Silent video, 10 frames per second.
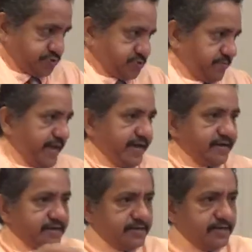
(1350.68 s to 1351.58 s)
was the
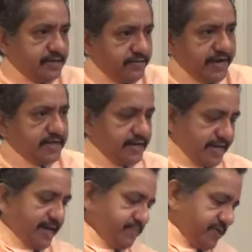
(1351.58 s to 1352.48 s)
man, right?
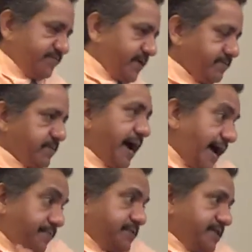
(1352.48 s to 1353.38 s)
And I believe that
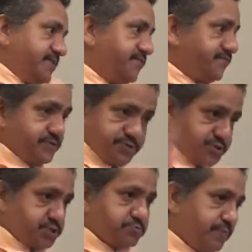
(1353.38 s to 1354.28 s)
I believe this
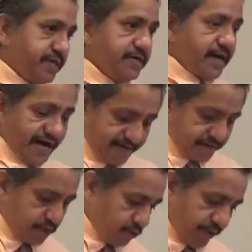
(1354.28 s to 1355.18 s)
is just me. I
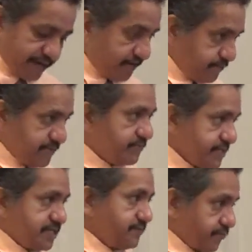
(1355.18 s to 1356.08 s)
have no way of
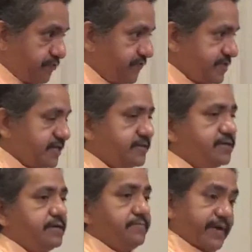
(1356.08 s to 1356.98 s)
biblically proving it,
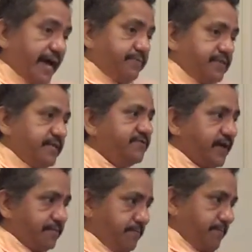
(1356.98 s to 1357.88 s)
but I believe
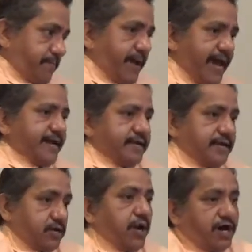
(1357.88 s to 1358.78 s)
that
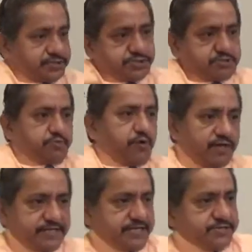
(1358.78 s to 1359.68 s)
man lost some
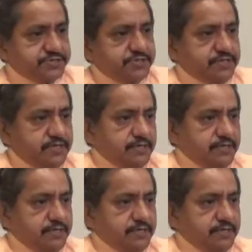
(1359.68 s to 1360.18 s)
qualities